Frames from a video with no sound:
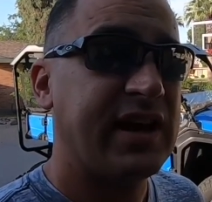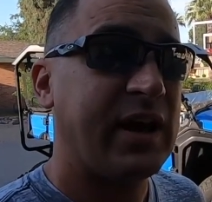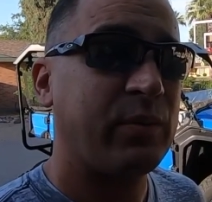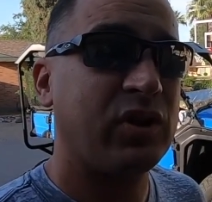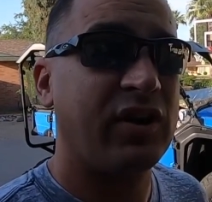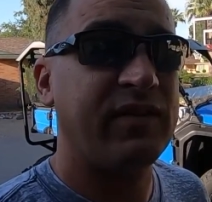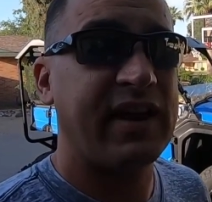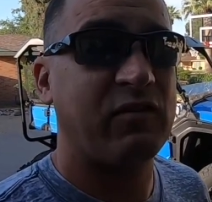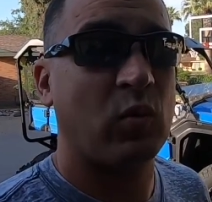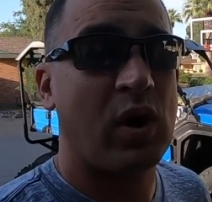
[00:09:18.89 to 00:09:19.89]
I would love to
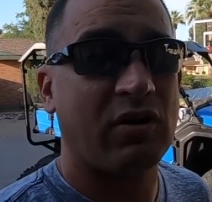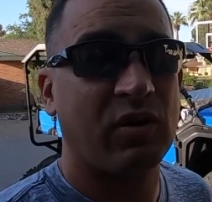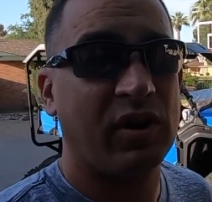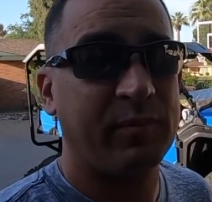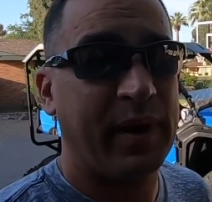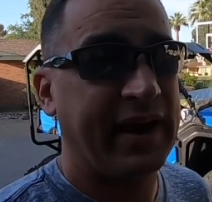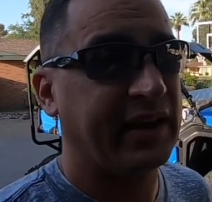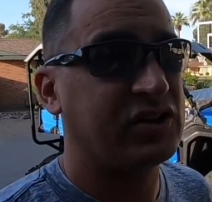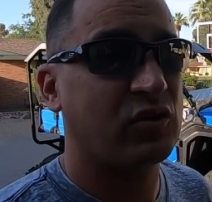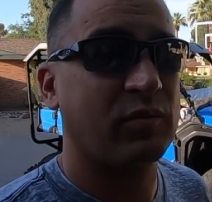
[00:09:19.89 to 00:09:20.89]
have a rock crawling
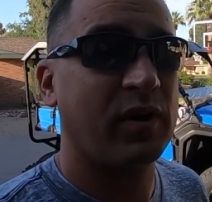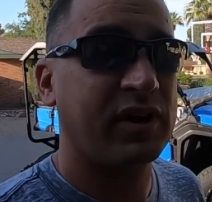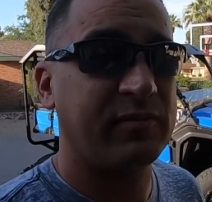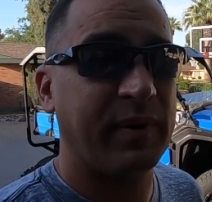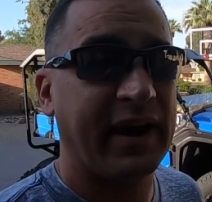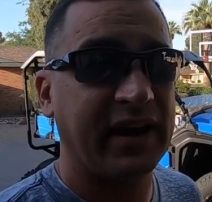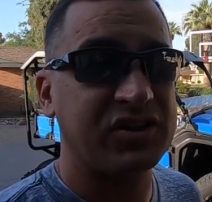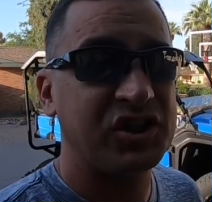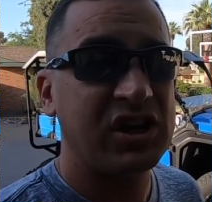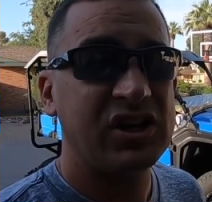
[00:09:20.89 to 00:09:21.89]
package or a mudding
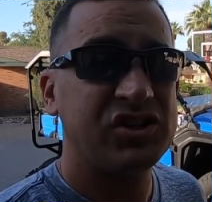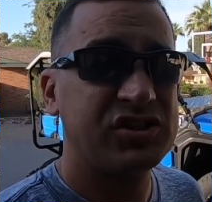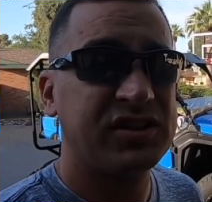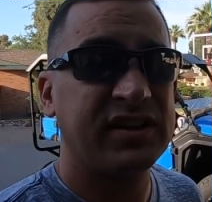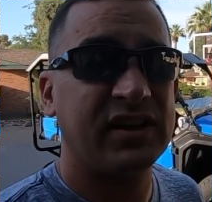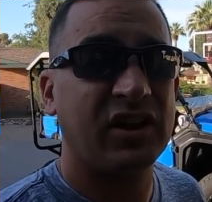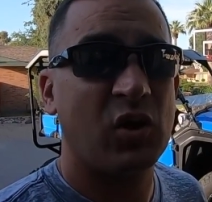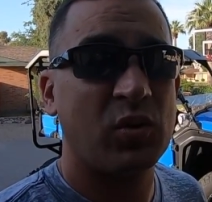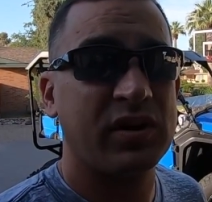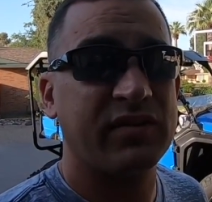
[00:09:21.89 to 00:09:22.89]
package just to get
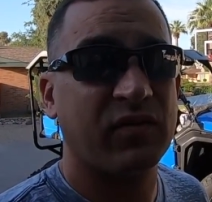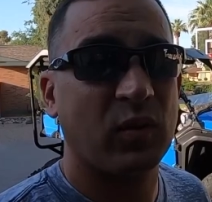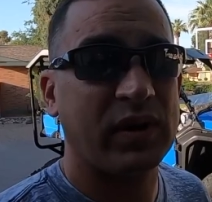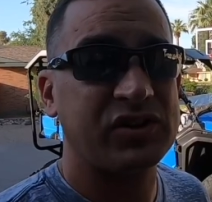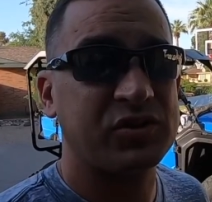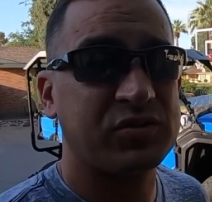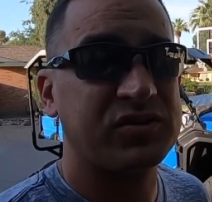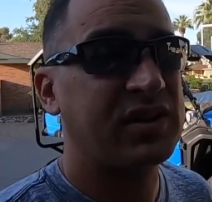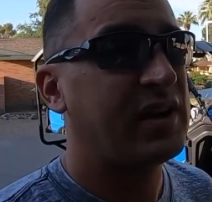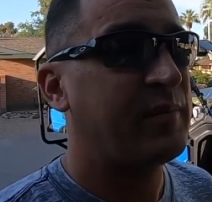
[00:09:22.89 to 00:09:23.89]
lower
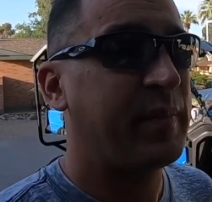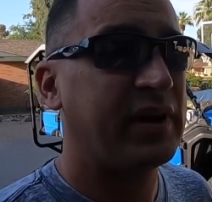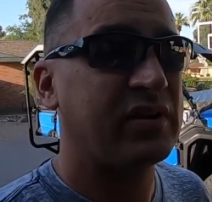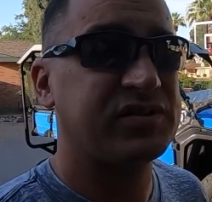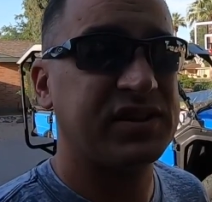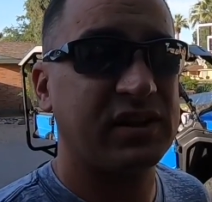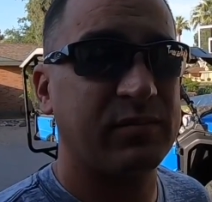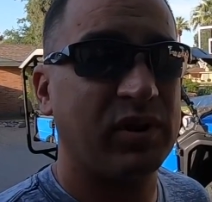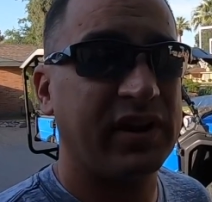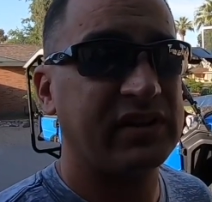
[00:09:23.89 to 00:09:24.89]
differentials, better
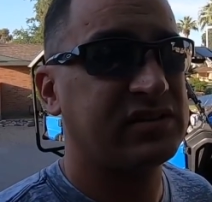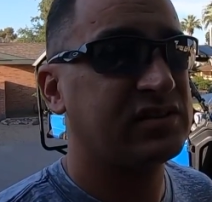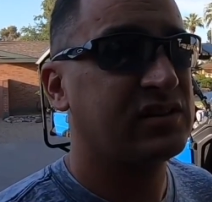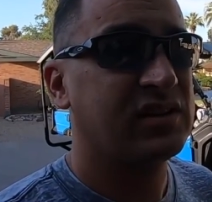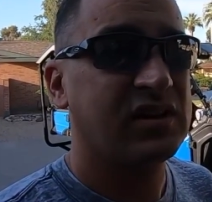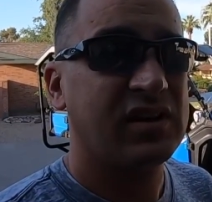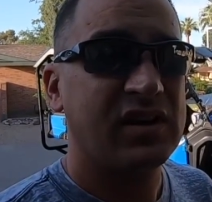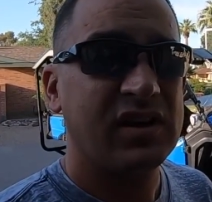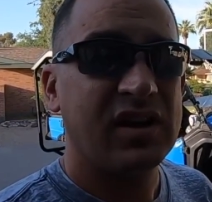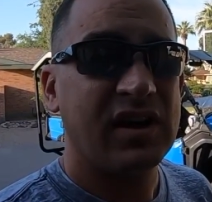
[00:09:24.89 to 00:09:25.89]
skid plates,
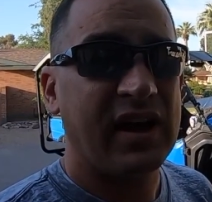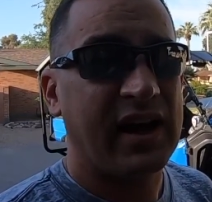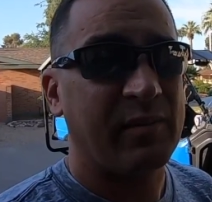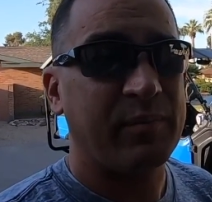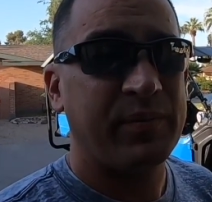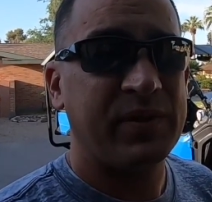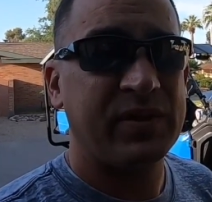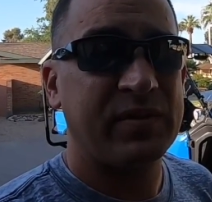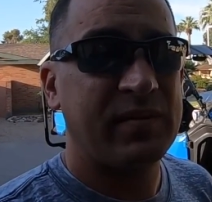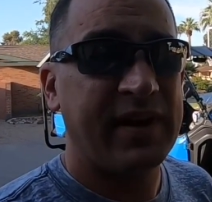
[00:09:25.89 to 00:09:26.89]

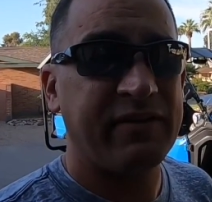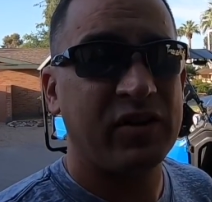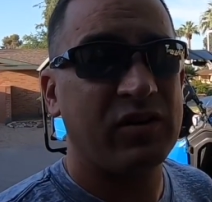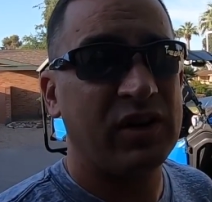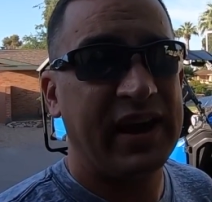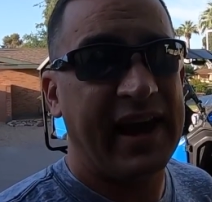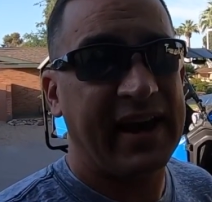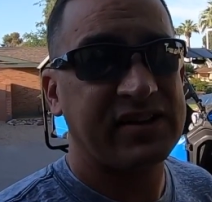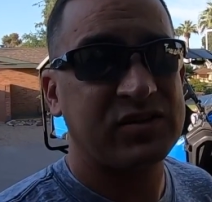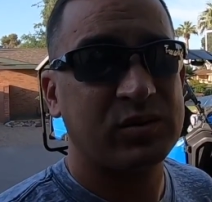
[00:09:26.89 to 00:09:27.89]
the heavier duty
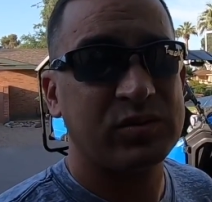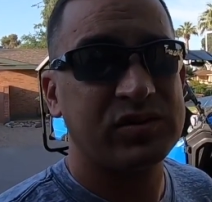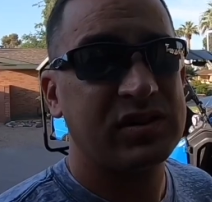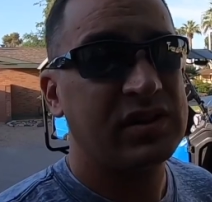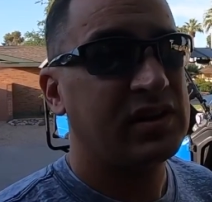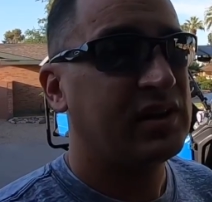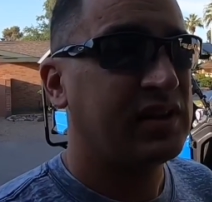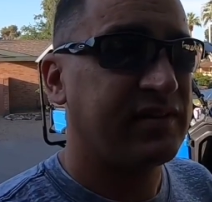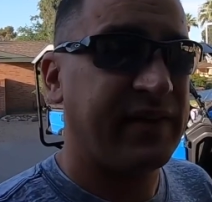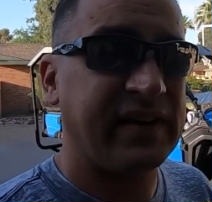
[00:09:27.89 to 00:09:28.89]
axles,
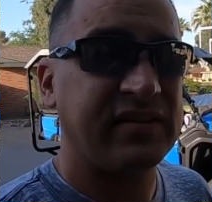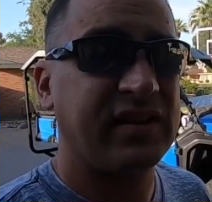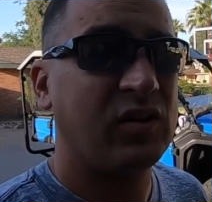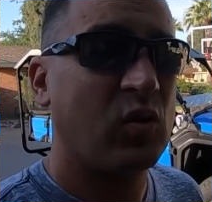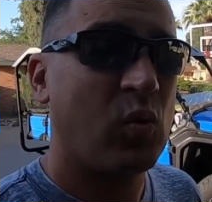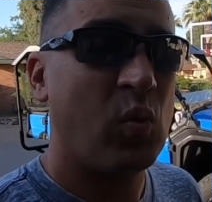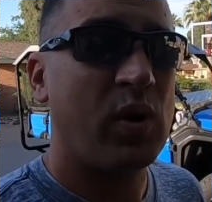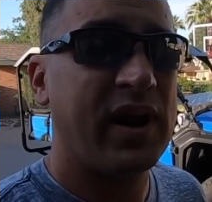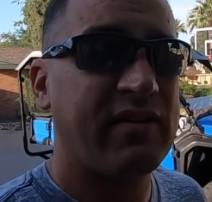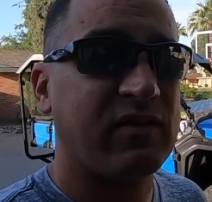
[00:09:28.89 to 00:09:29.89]
the venting,
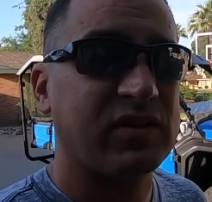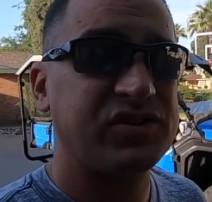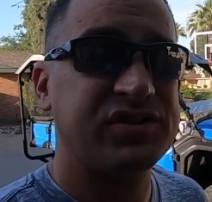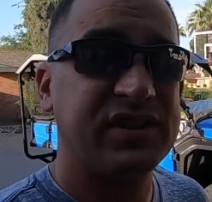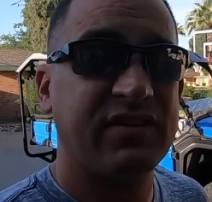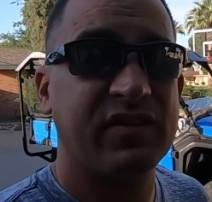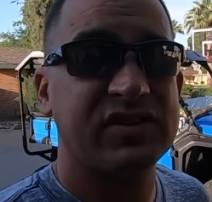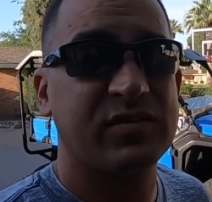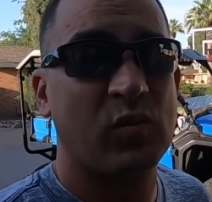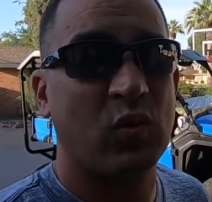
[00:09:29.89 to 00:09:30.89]
whatever. Just give us
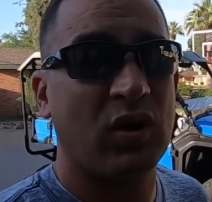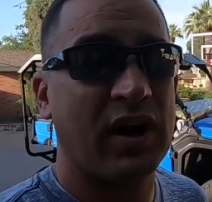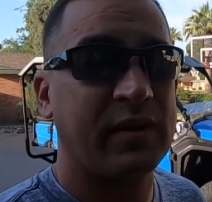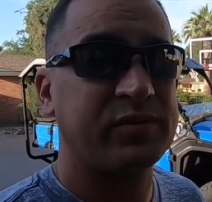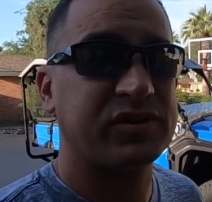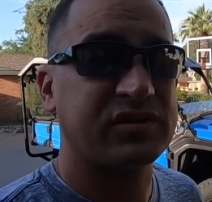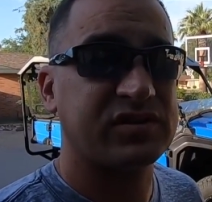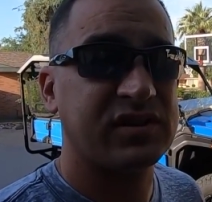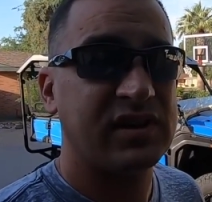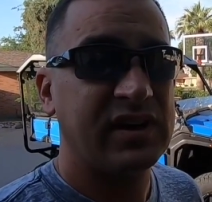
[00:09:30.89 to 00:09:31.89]
some more options.